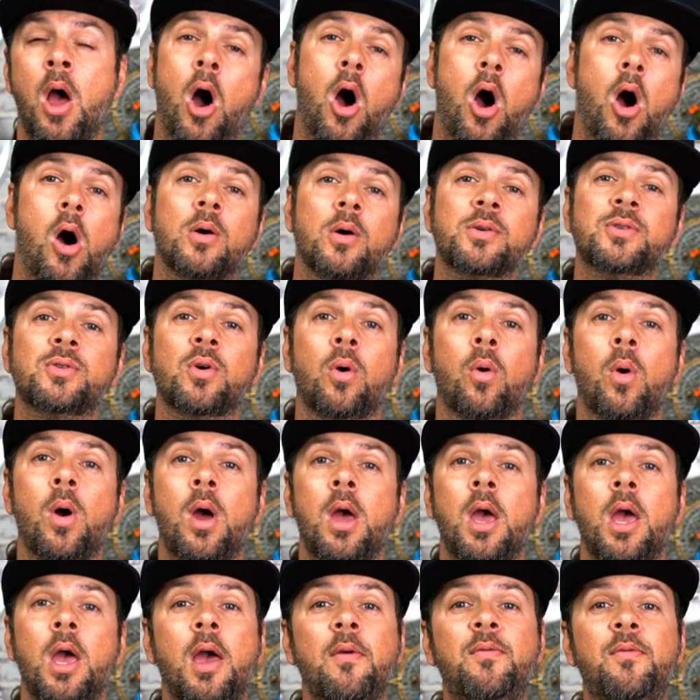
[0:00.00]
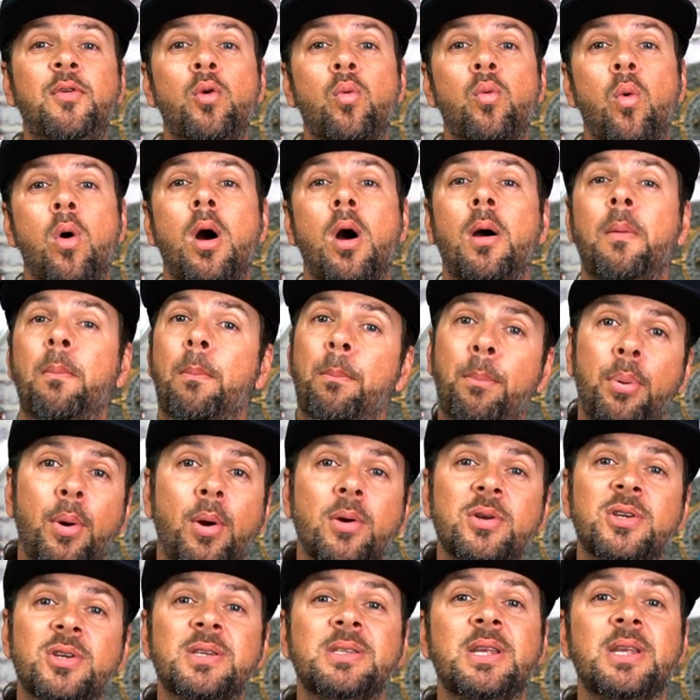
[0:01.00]
Also, if you want,
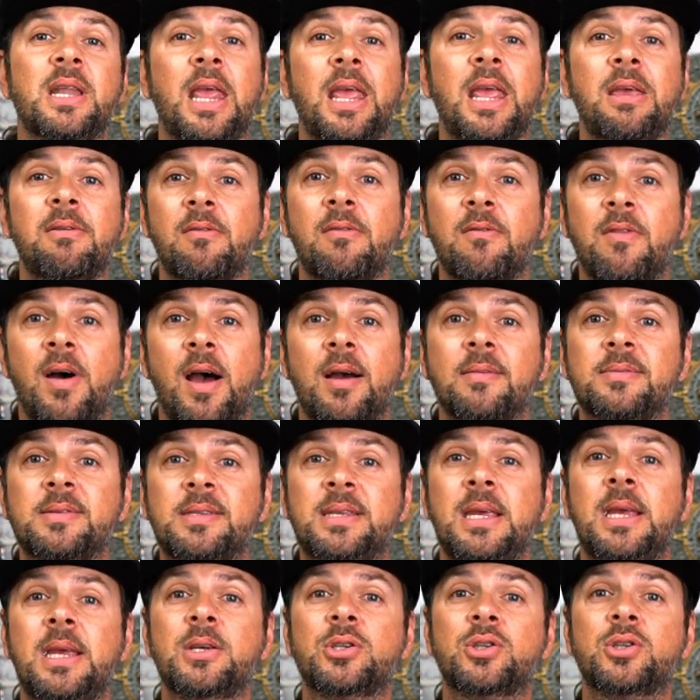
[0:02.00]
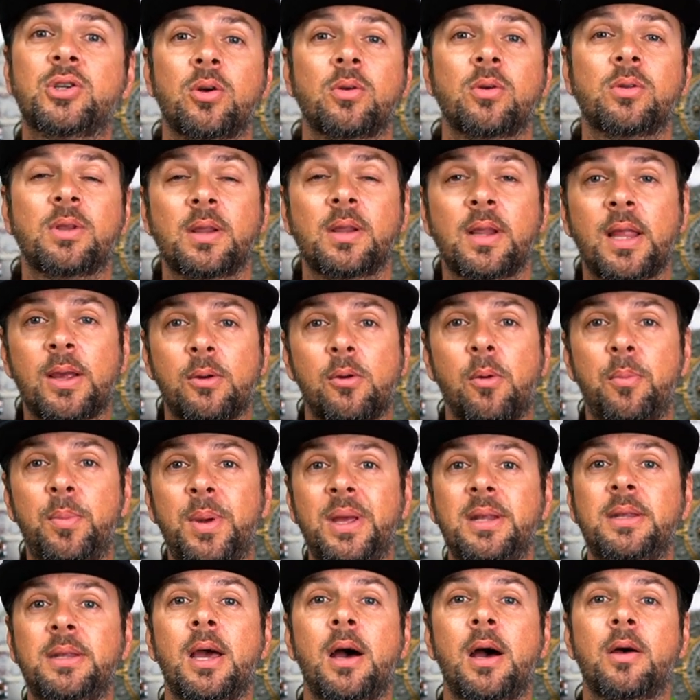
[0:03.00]
purchase an Even Vibes t-shirt. The link will
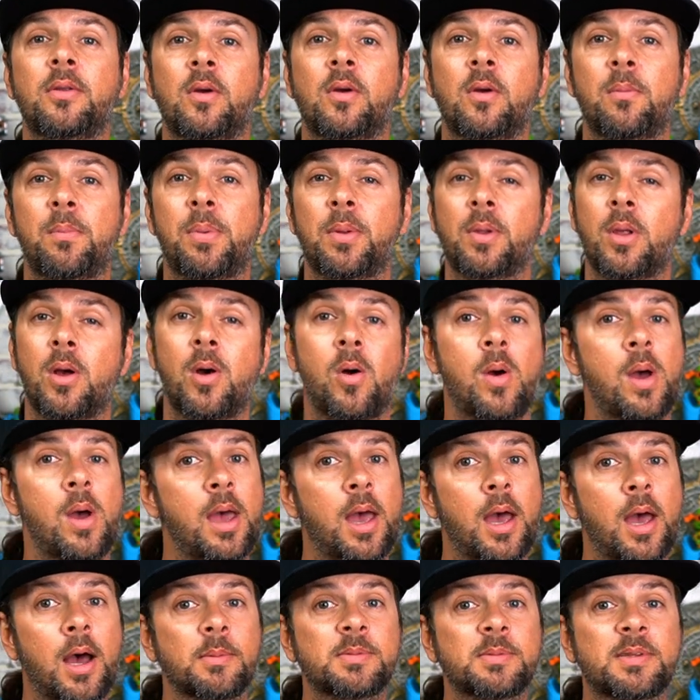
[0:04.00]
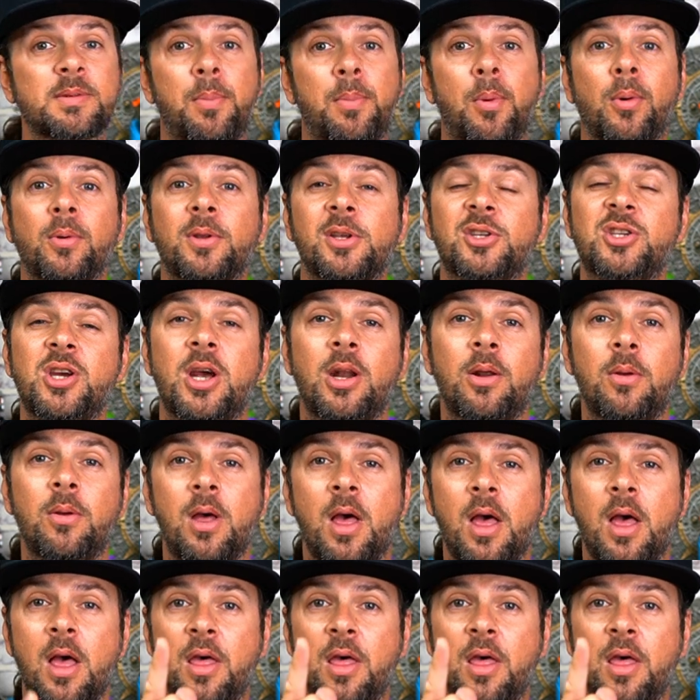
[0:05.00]
be down there and below. Help support the channel.